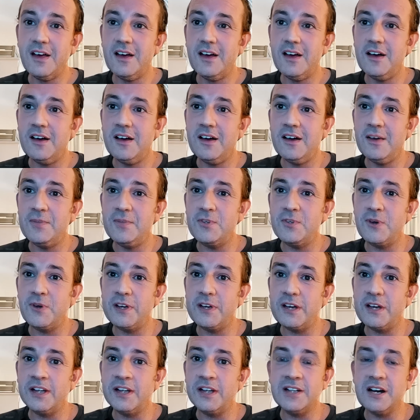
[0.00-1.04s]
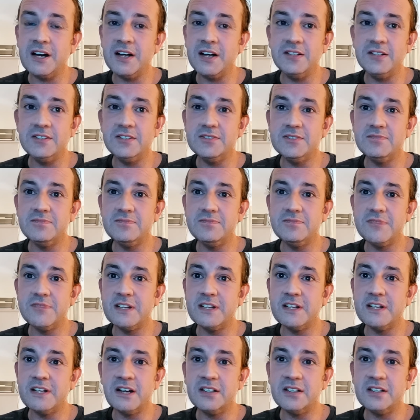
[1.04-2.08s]
Uh, so I, I can't. I
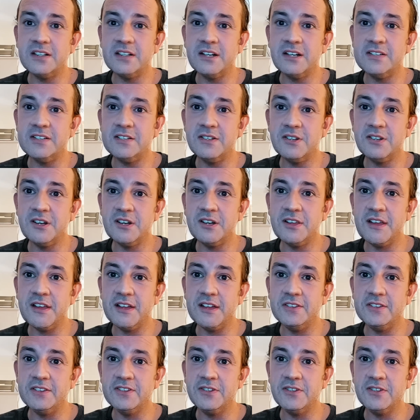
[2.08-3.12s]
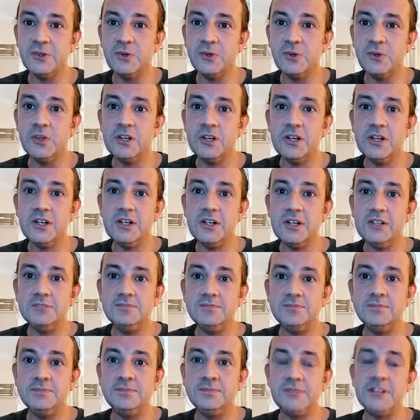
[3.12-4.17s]
can't lie to her like that. So
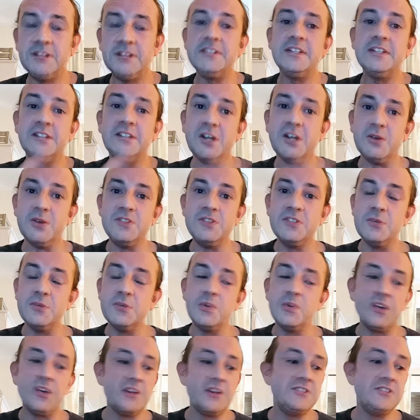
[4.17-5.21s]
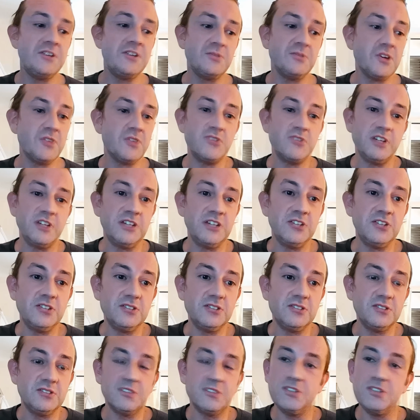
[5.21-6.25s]
I did go and sit with her. I don't know if she could
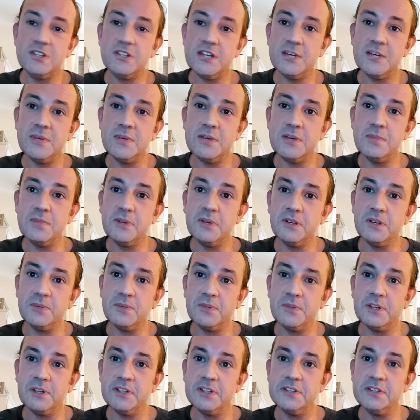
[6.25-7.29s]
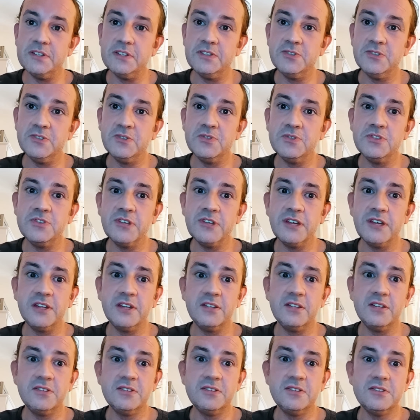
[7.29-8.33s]
could hear me, but but I did sort of say
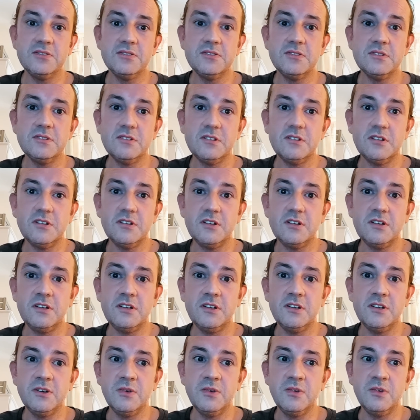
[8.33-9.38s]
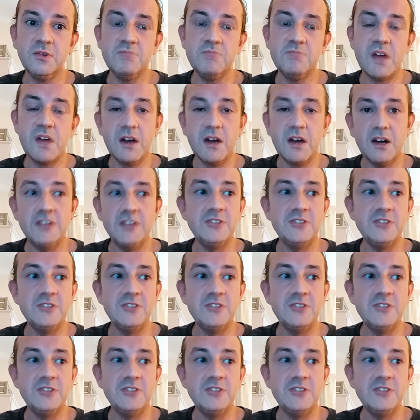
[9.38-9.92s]
that, you know, I